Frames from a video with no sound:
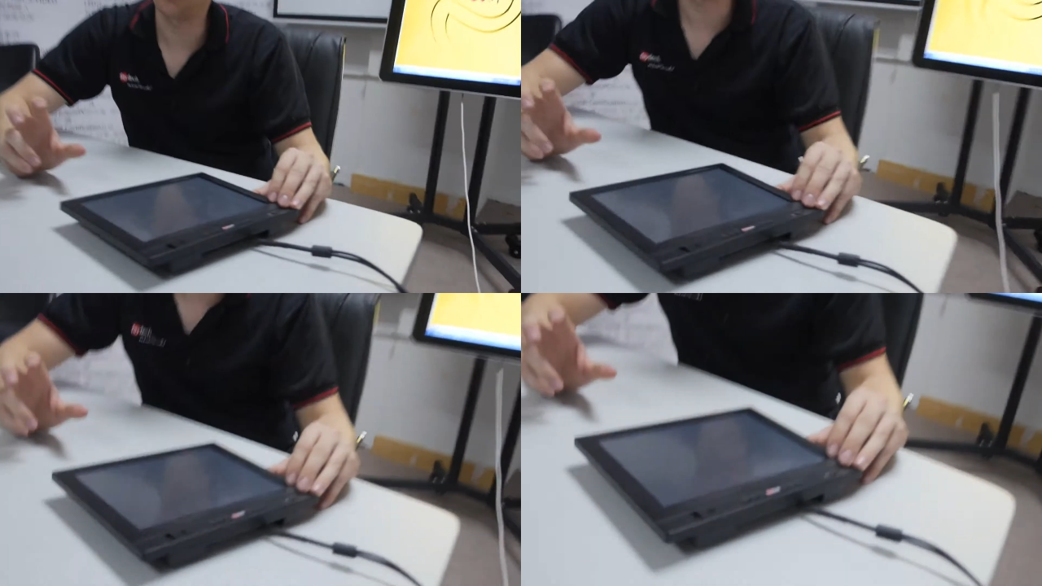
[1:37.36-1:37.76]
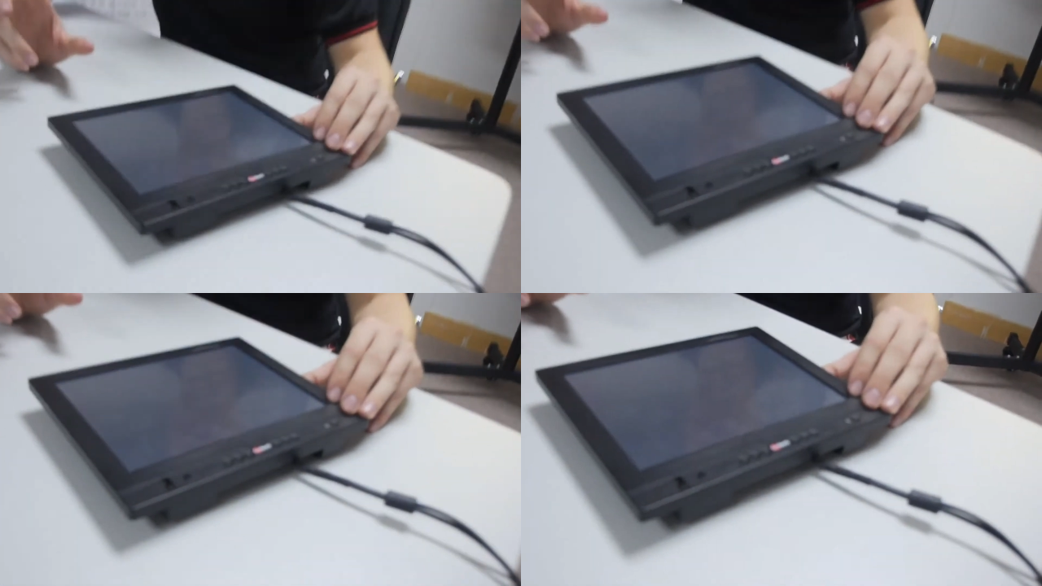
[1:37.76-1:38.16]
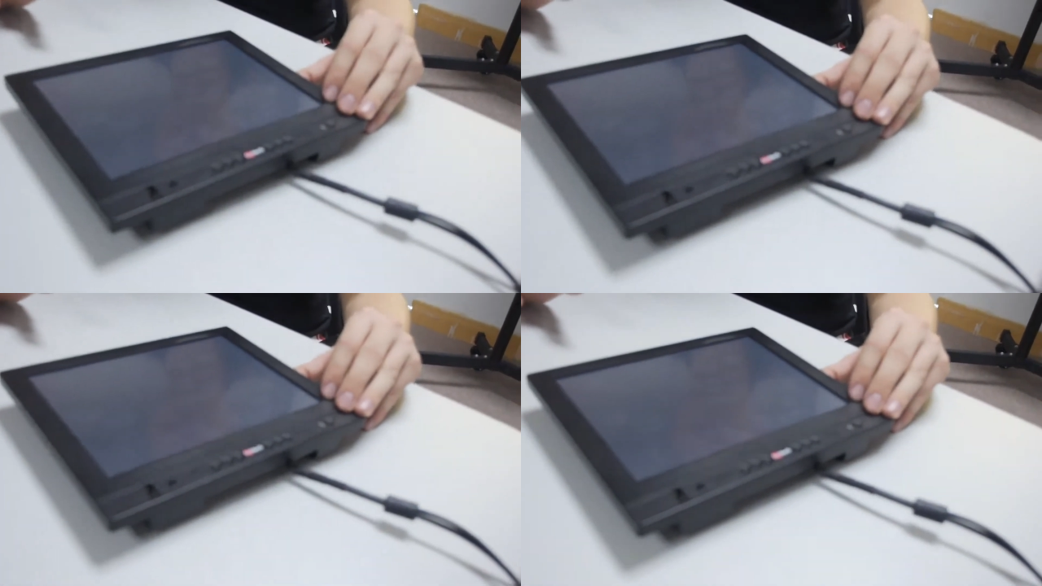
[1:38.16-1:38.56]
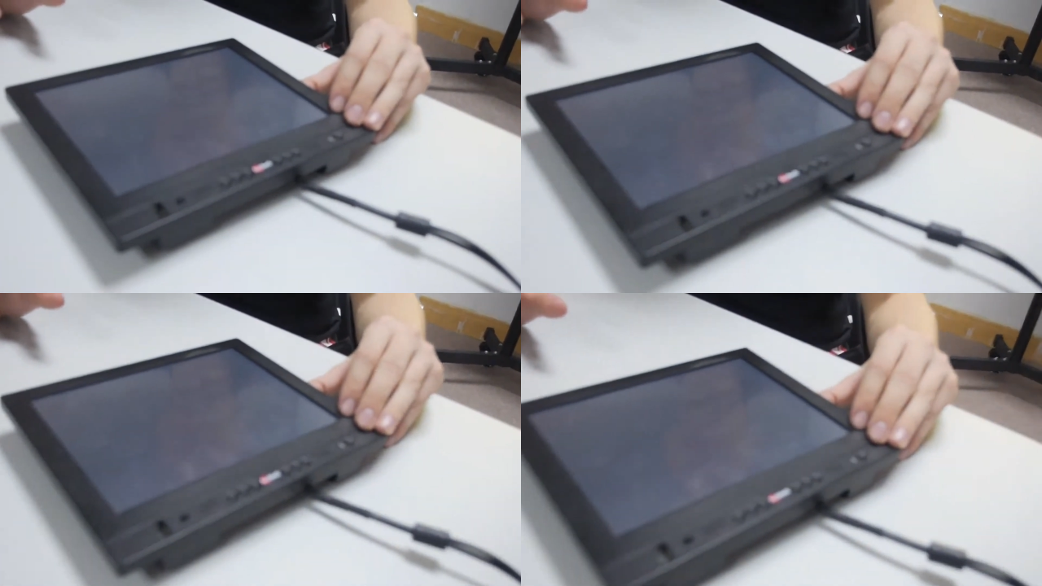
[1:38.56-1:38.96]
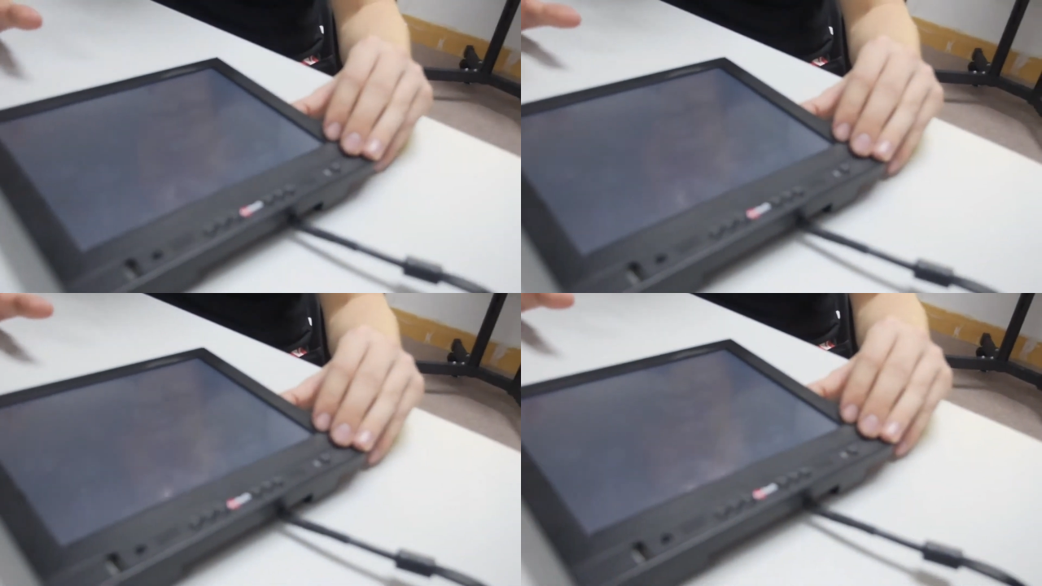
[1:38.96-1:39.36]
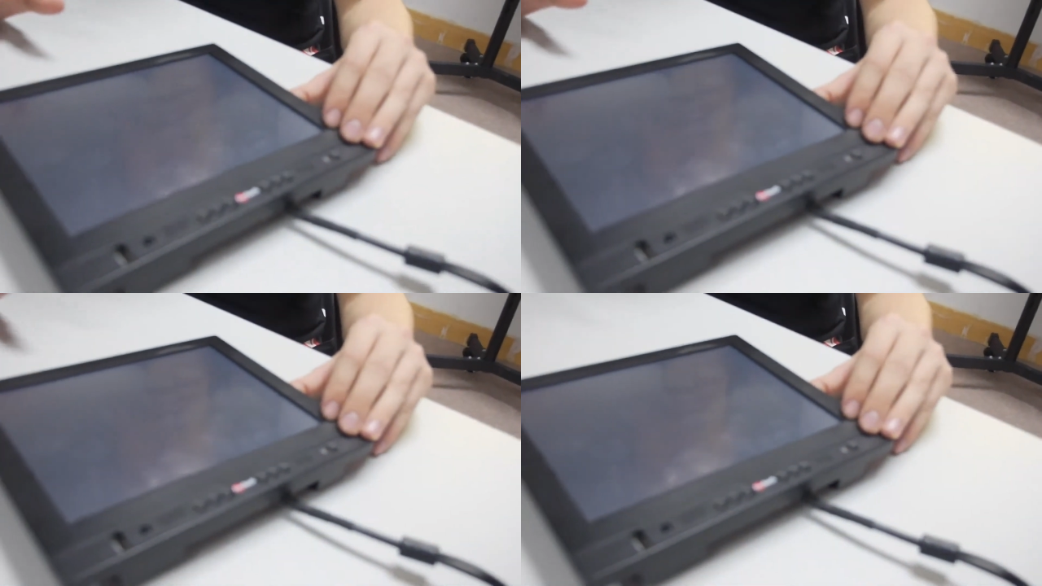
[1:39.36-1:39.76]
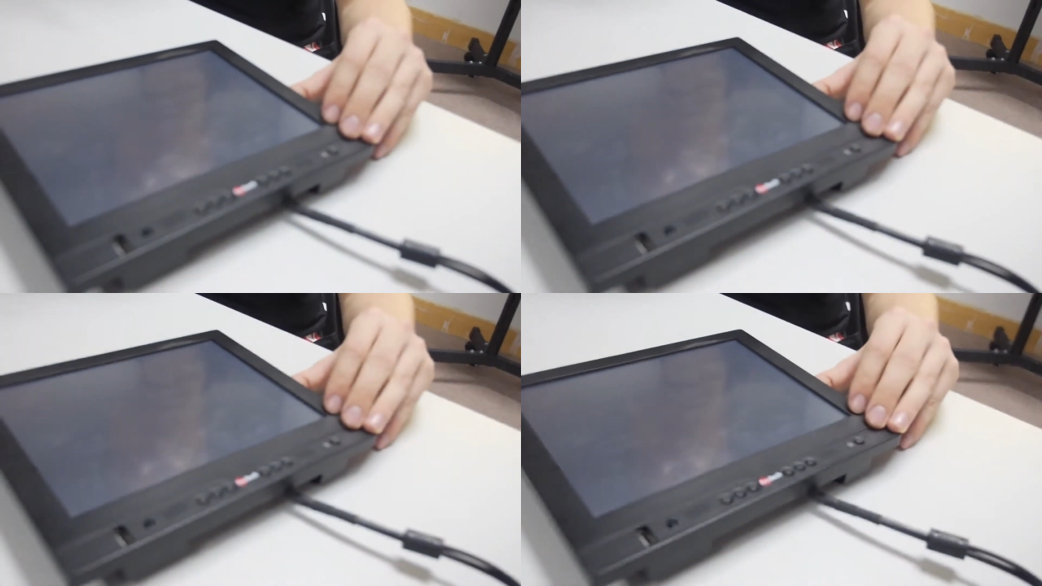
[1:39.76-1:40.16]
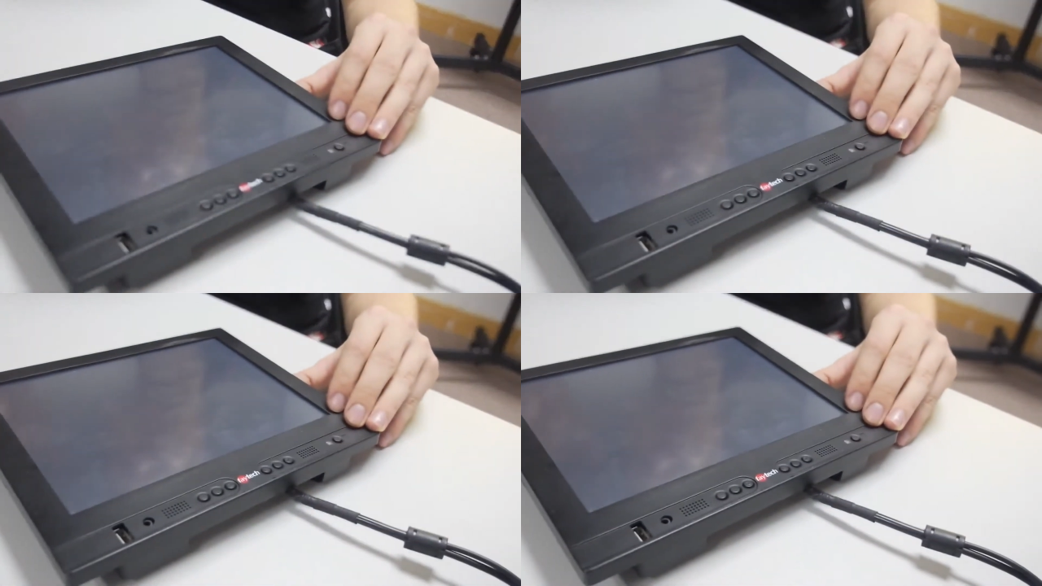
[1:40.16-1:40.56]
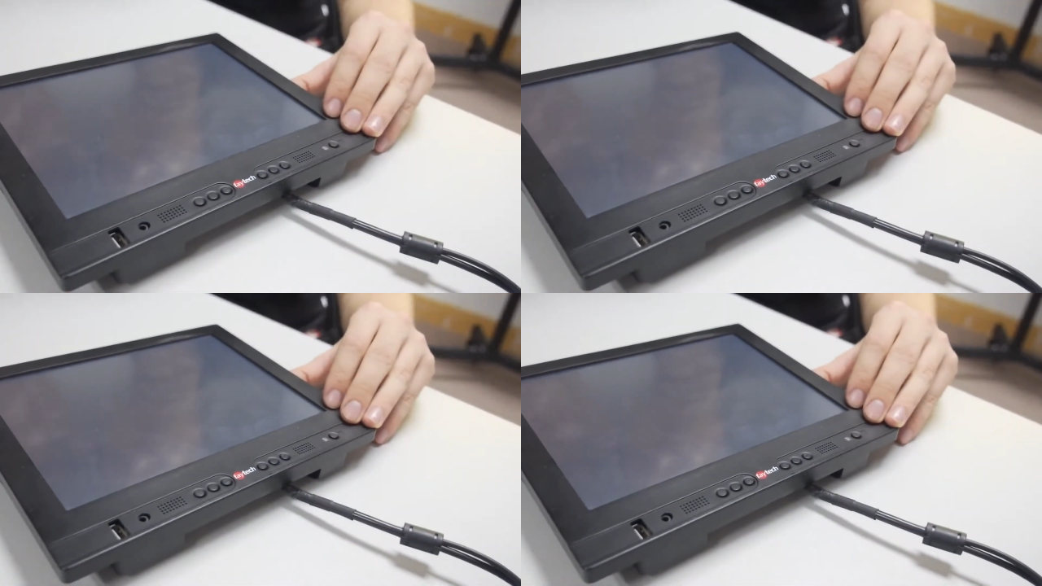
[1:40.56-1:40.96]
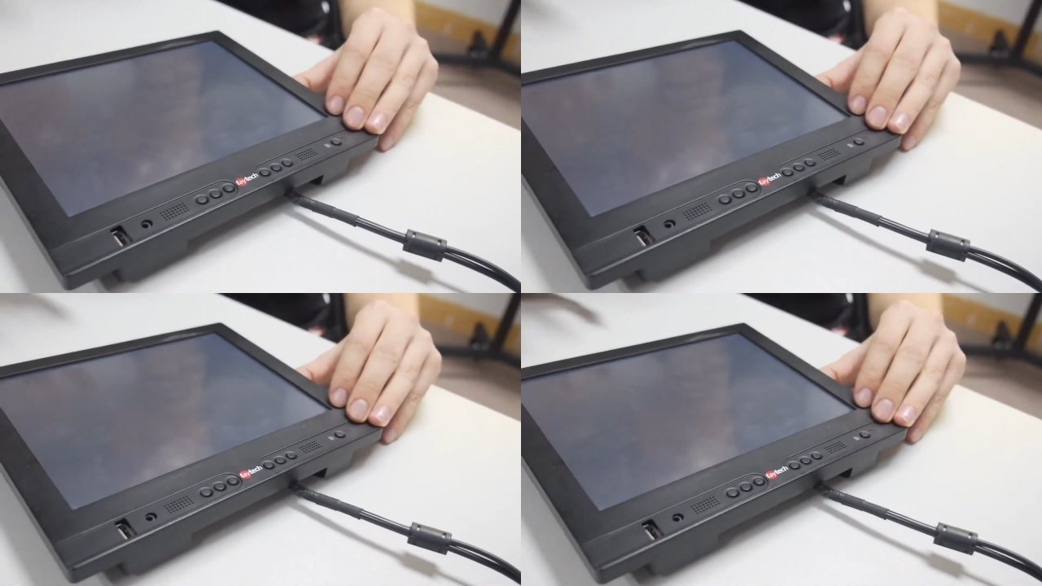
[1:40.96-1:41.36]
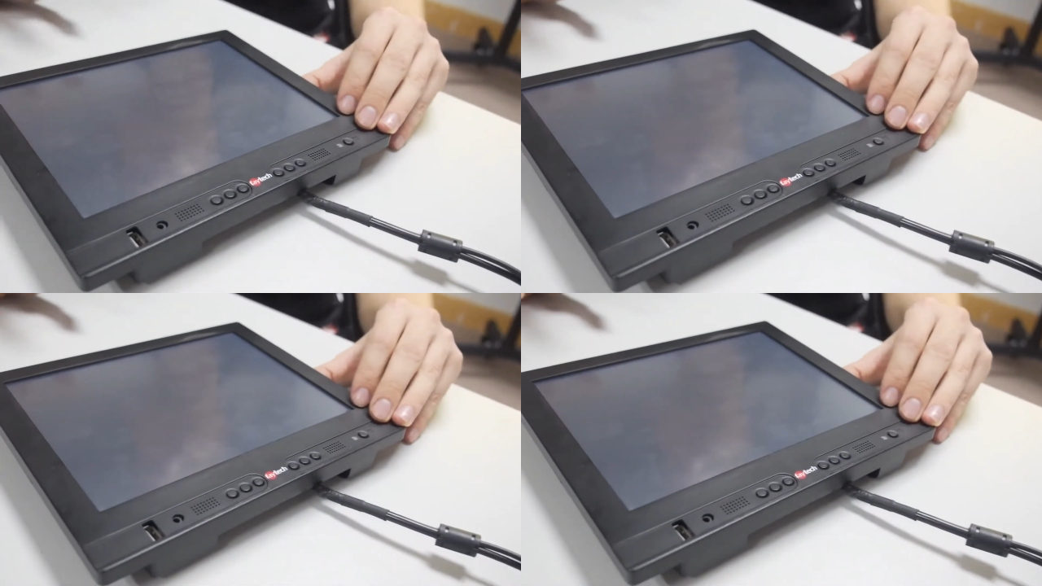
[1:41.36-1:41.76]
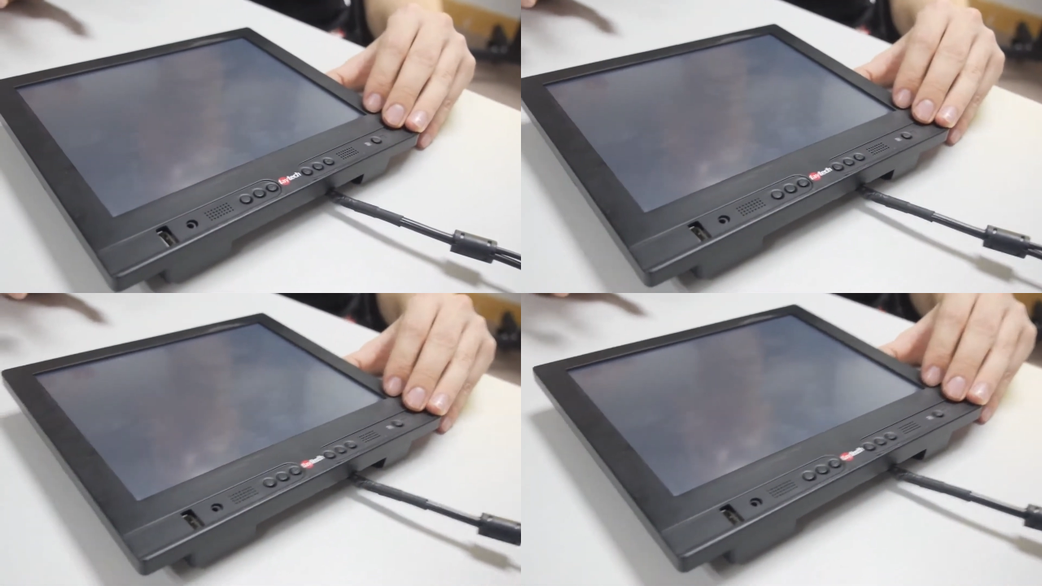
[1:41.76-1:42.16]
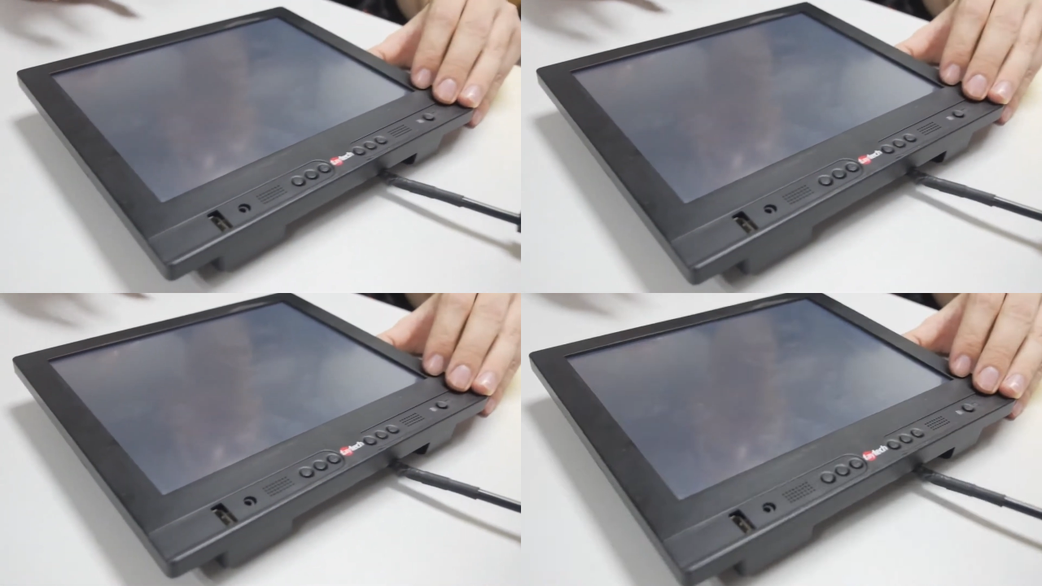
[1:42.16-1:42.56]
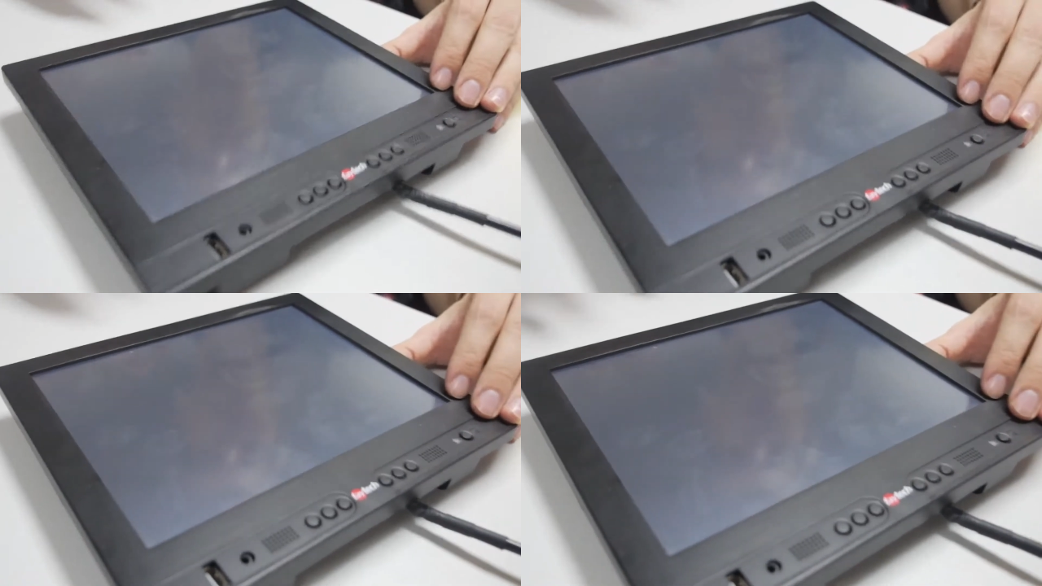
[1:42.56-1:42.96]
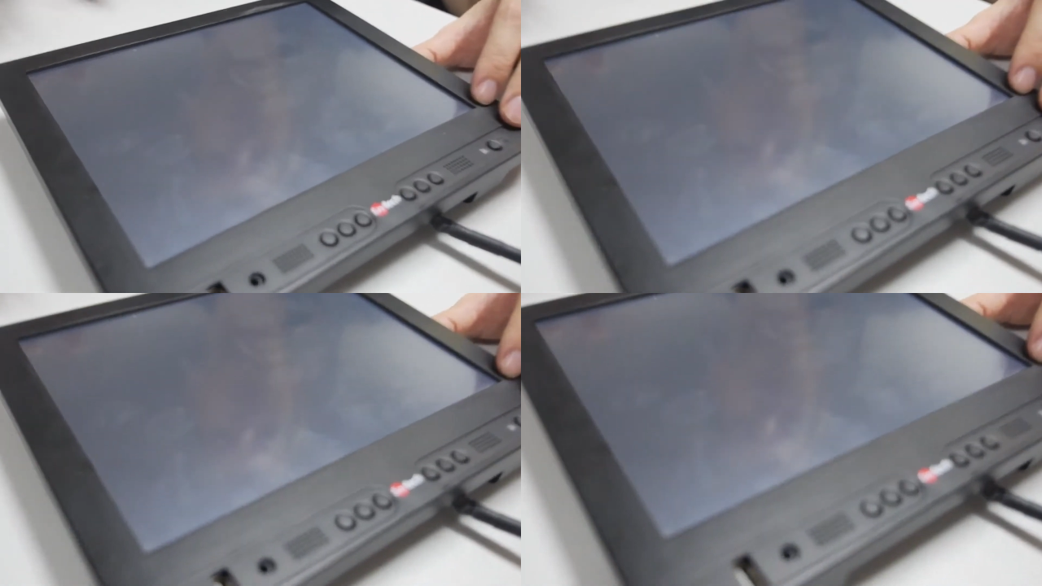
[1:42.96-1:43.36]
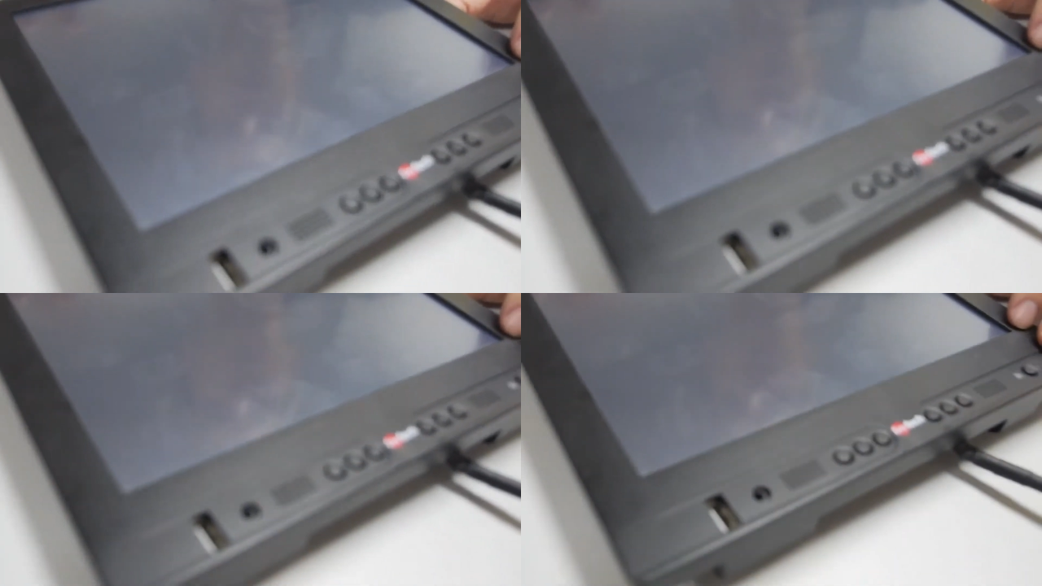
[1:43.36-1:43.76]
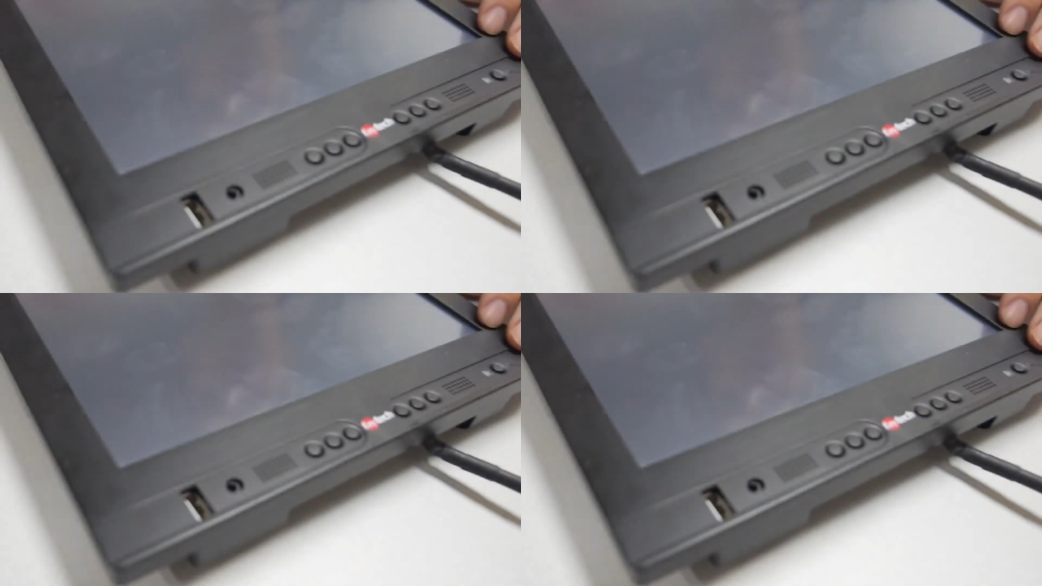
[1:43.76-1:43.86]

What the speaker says: (no speaker visible)